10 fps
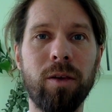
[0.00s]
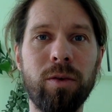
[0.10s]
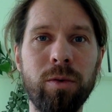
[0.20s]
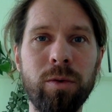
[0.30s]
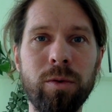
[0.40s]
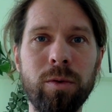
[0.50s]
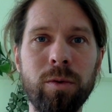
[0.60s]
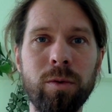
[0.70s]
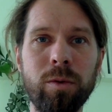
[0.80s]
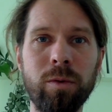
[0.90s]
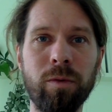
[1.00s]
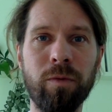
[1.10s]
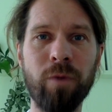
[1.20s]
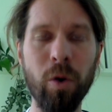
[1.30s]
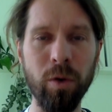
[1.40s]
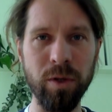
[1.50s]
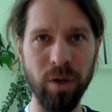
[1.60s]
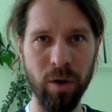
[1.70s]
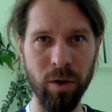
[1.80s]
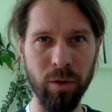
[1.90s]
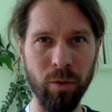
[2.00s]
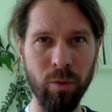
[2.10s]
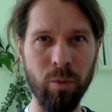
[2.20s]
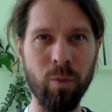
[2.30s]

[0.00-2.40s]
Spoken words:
To focus on